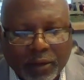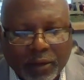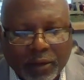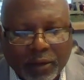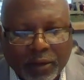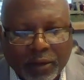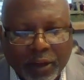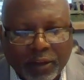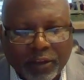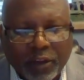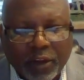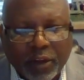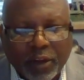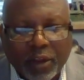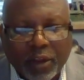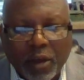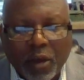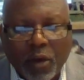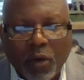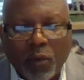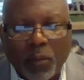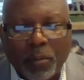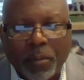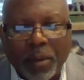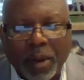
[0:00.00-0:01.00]
touch and
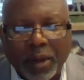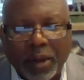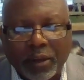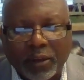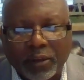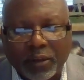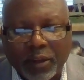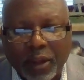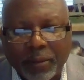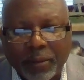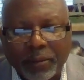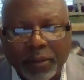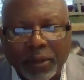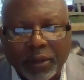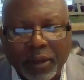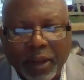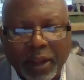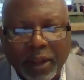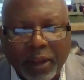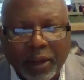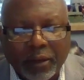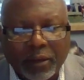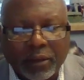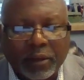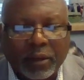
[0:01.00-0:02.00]
go, but in some
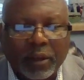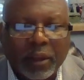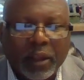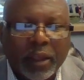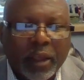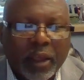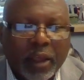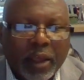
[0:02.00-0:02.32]
states,